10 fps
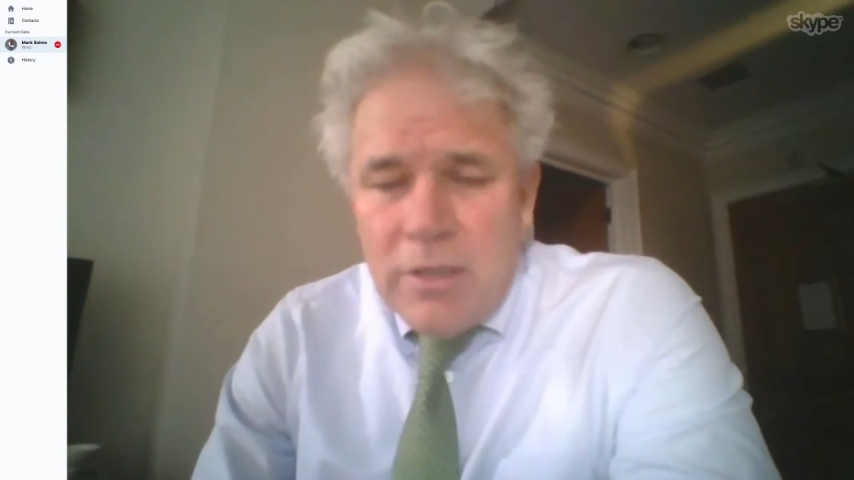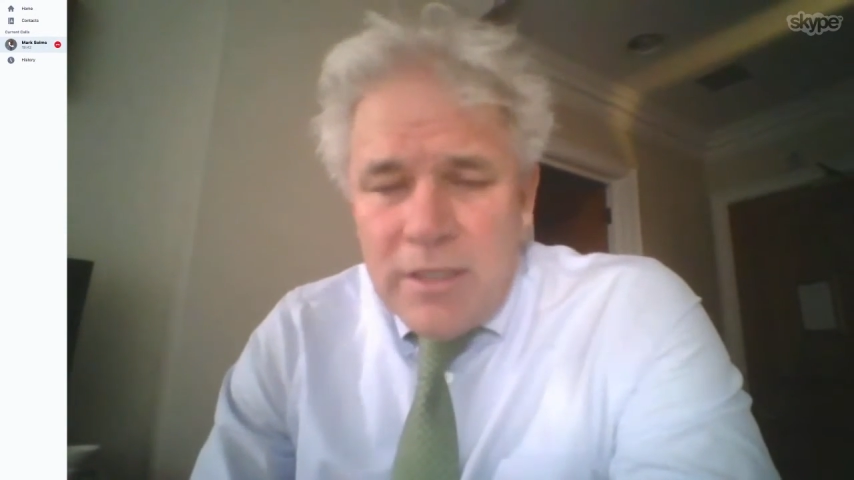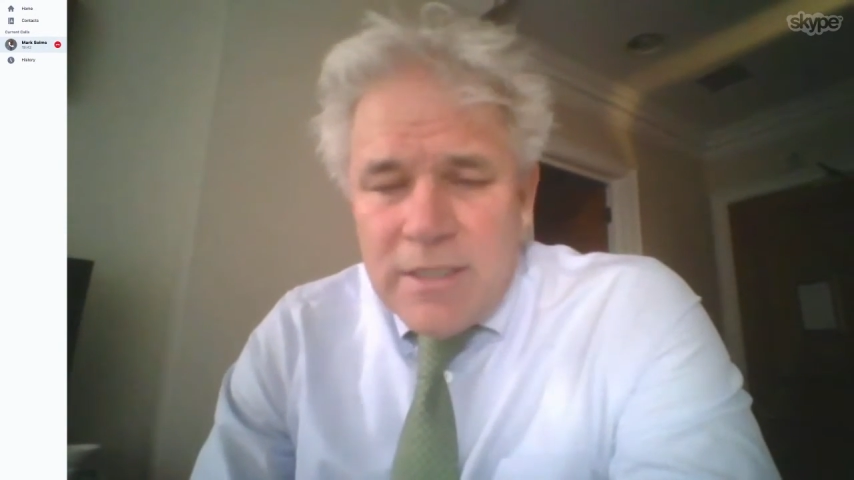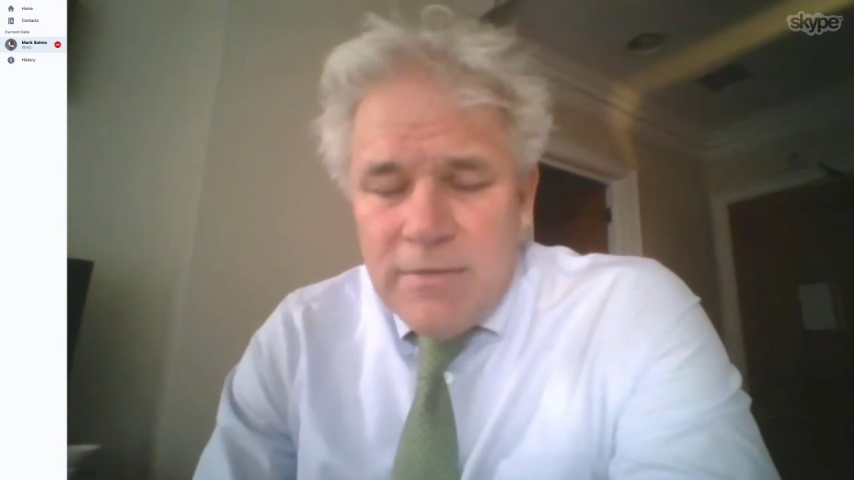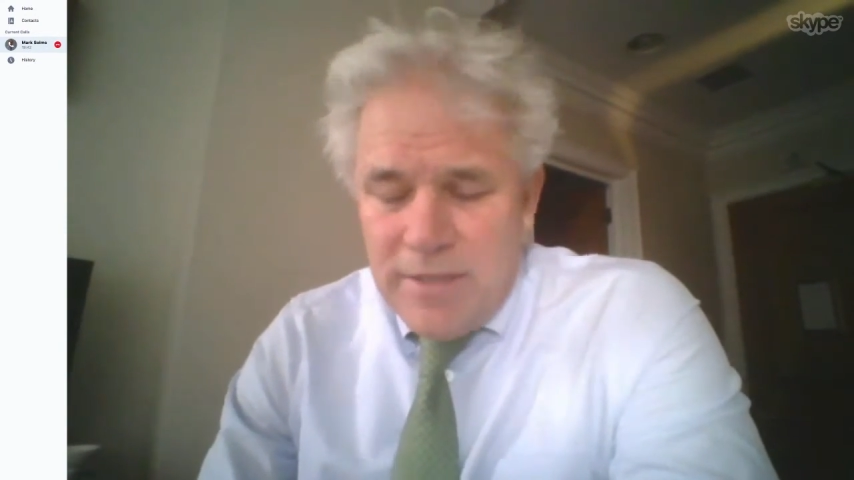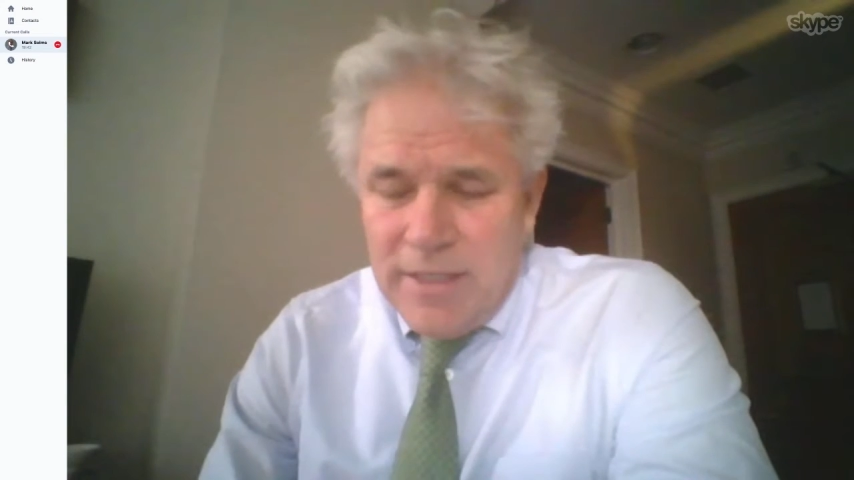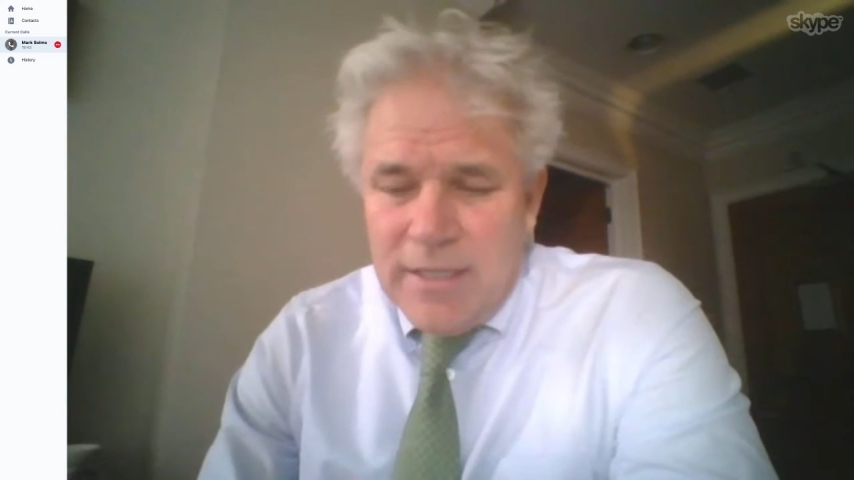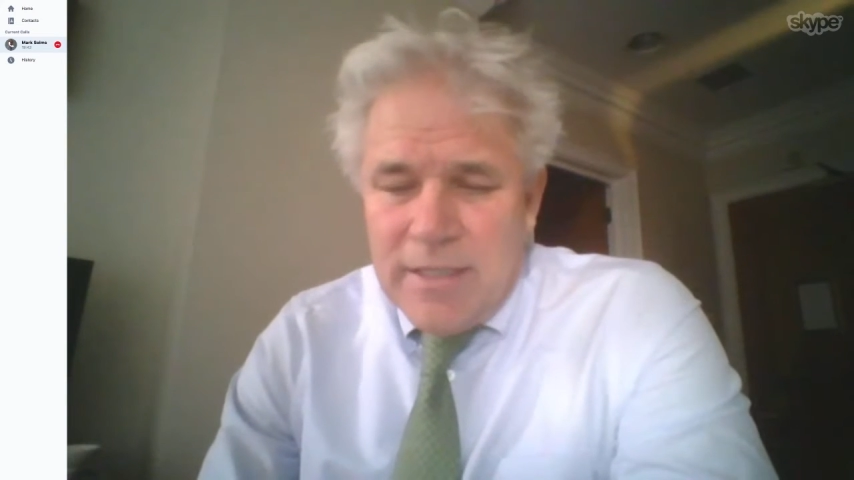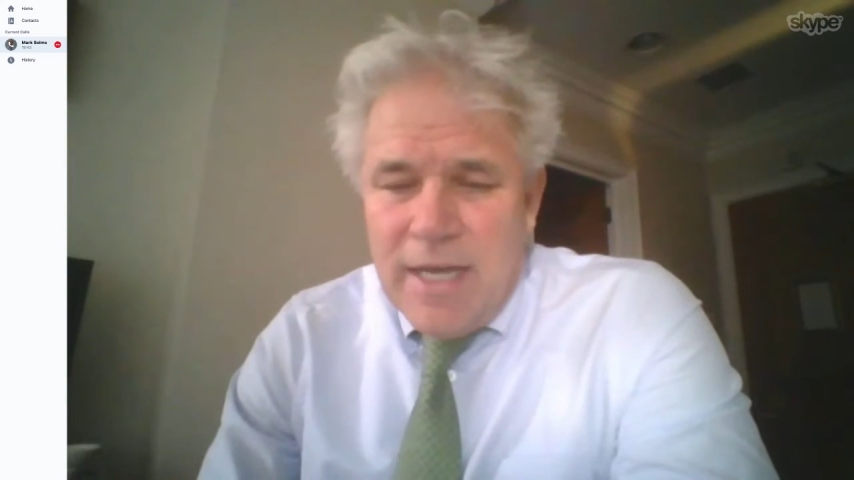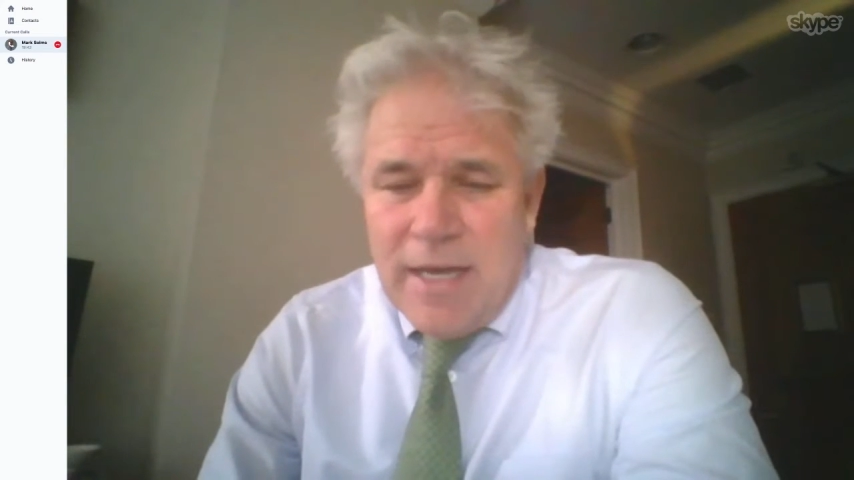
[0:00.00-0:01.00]
cognitively
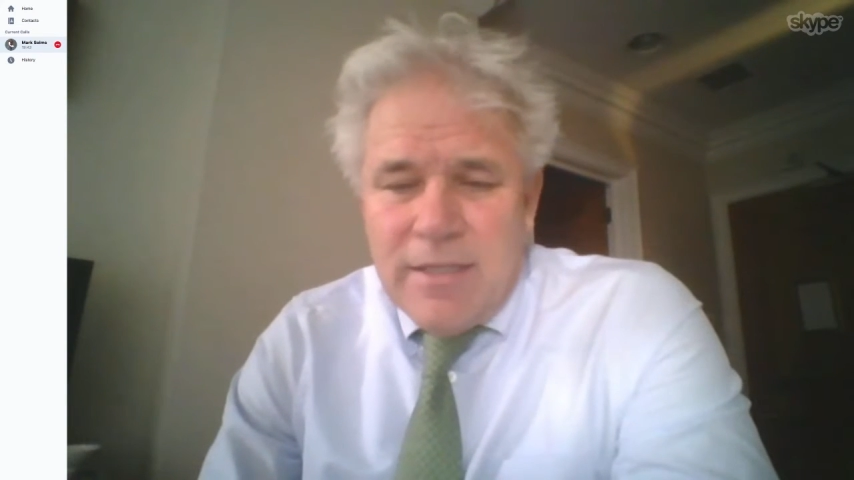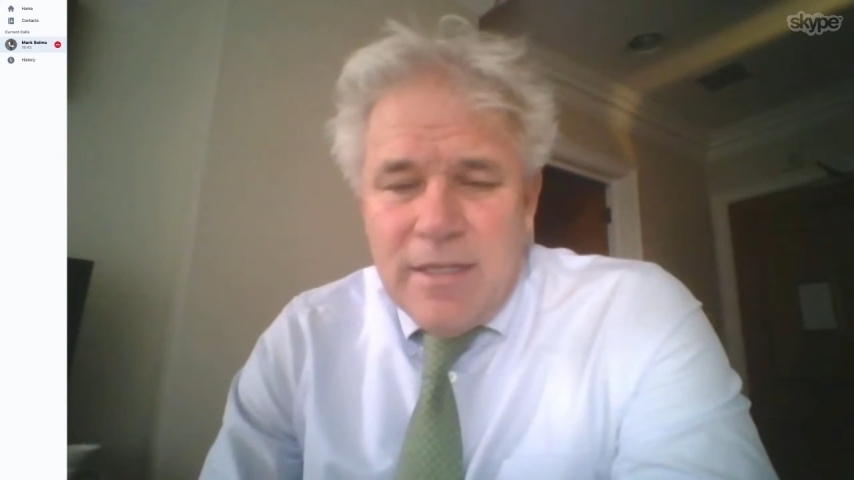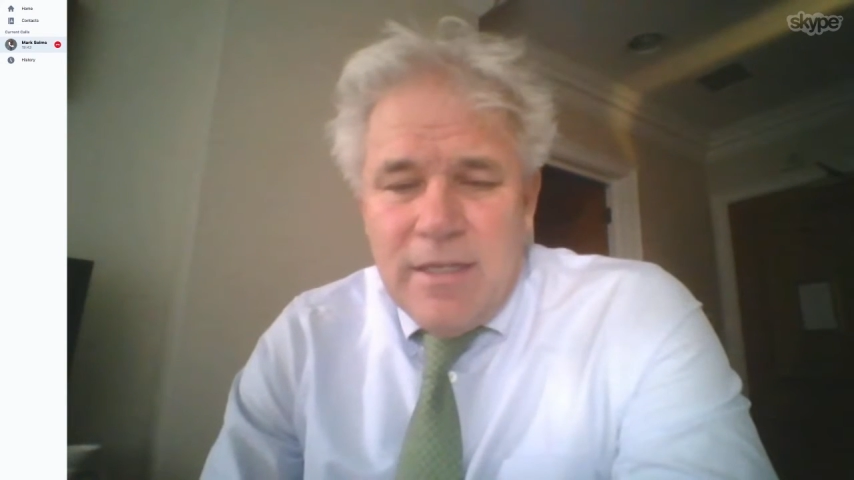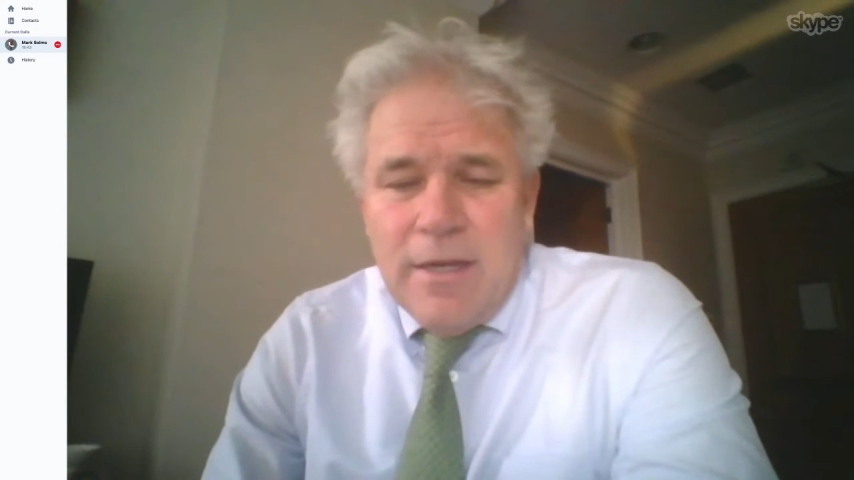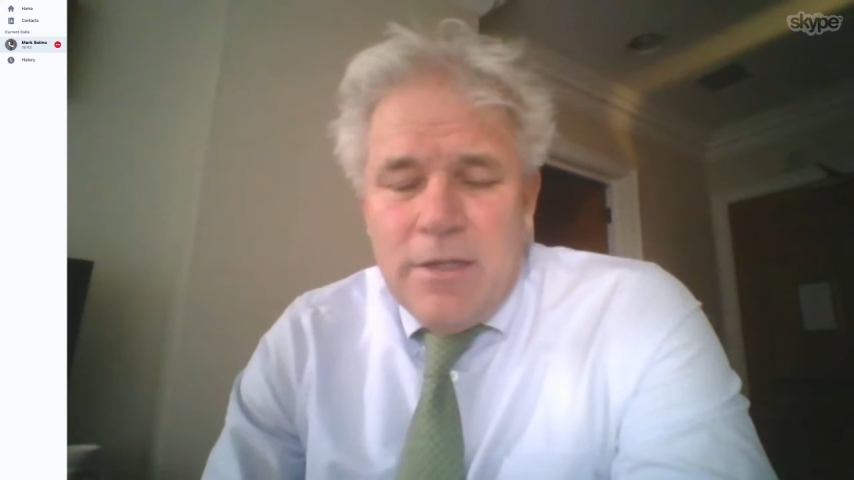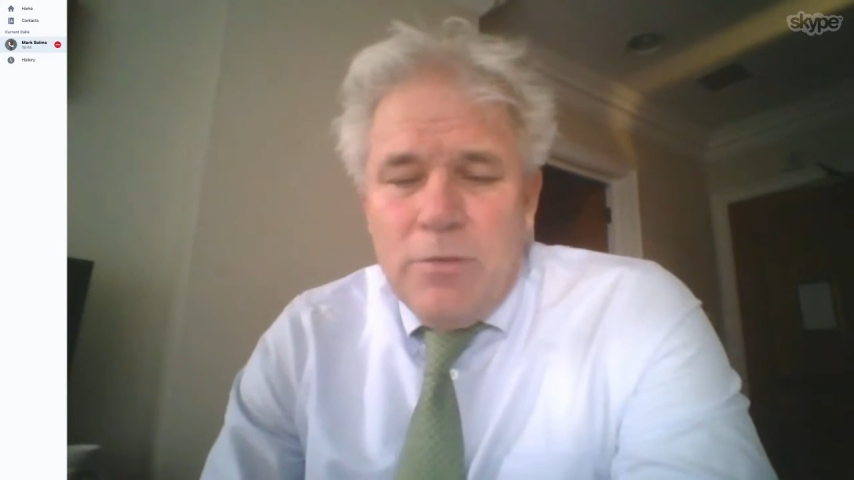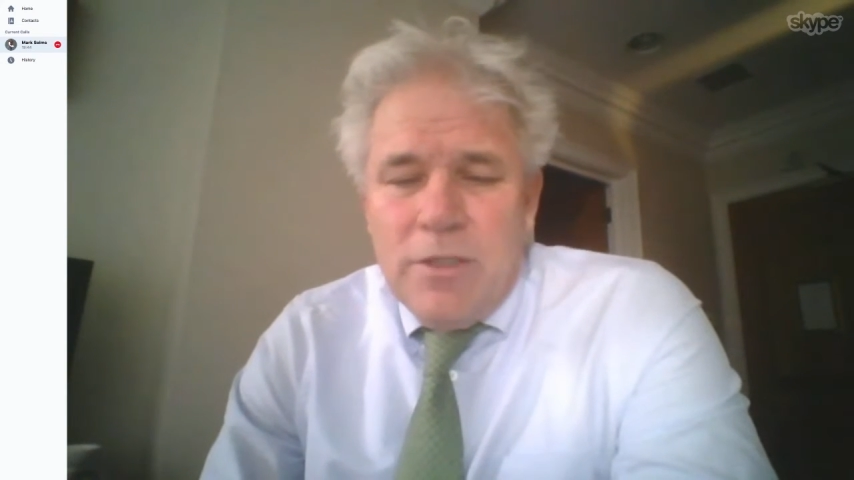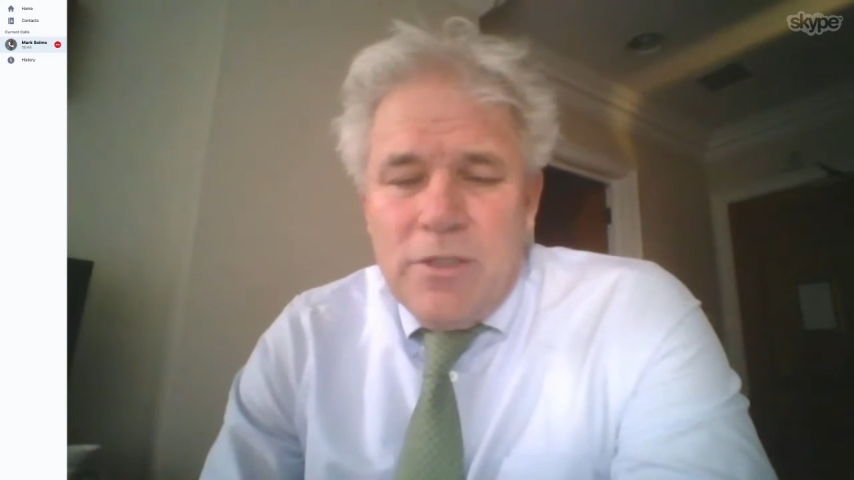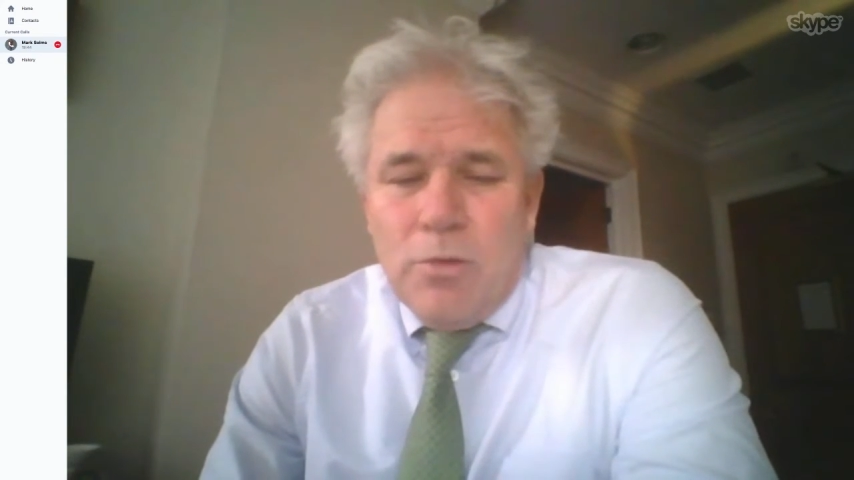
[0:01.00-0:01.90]
intact. In other words,